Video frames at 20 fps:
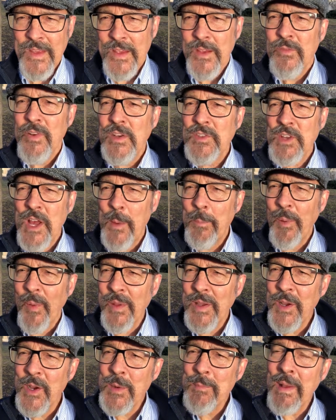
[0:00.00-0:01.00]
For example,
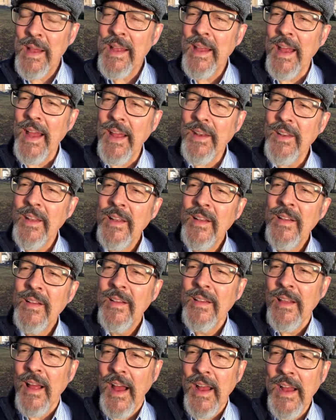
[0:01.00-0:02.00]
here in my hand,
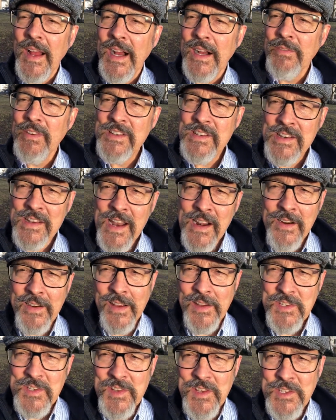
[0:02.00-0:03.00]
I have a
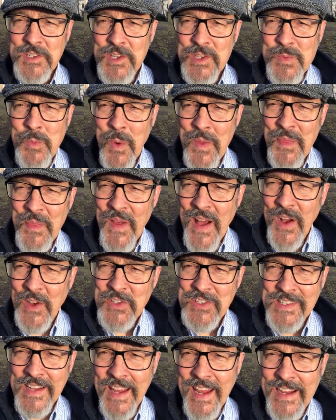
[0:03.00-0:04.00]
denarius. This is
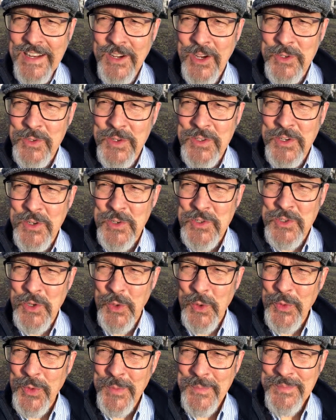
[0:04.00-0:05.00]
1,800 years
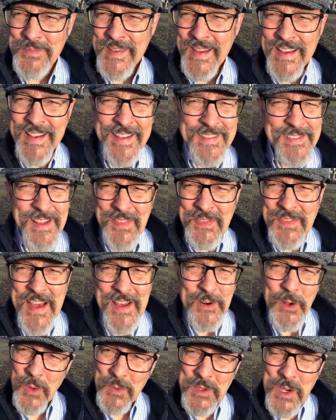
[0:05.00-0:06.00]
old. Not
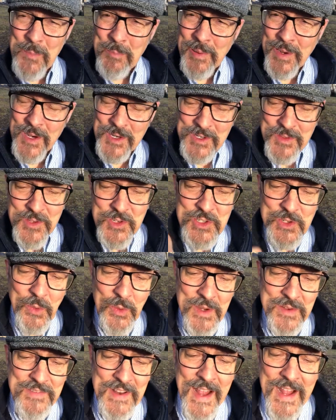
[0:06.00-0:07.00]
that old compared to the
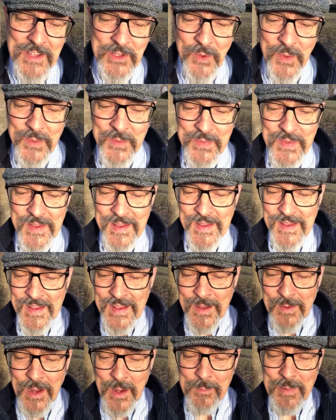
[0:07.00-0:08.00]
story of Daniel,
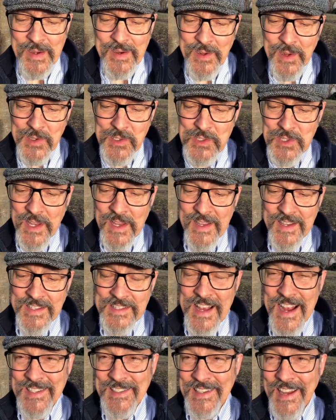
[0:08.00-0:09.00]
because
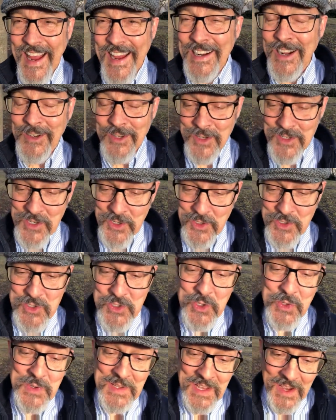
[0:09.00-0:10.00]
it's actually 800 years
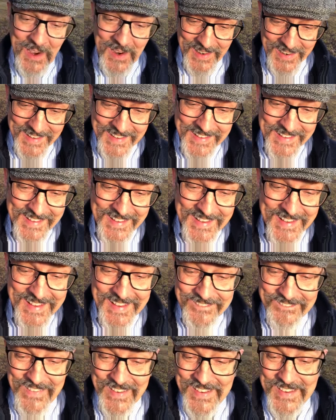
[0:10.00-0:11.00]
too young.
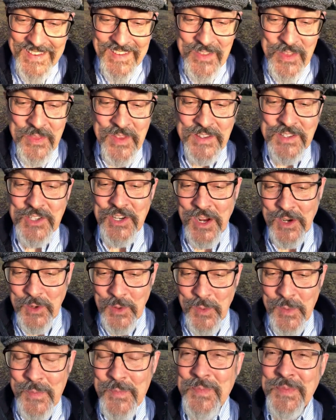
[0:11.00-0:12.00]
But the
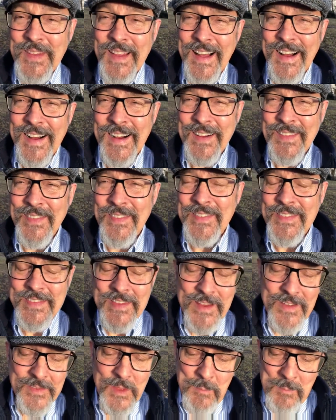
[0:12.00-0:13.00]
shekel,
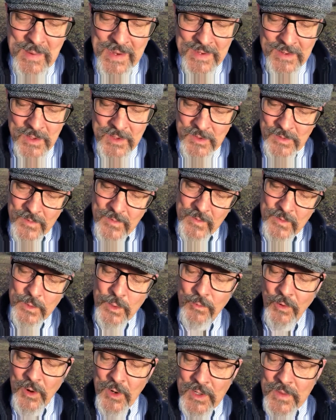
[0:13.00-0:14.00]
the mina,
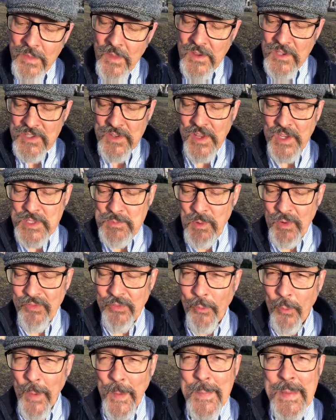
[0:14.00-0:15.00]
you've heard of these things
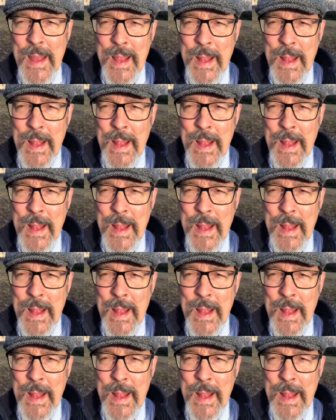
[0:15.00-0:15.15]
before.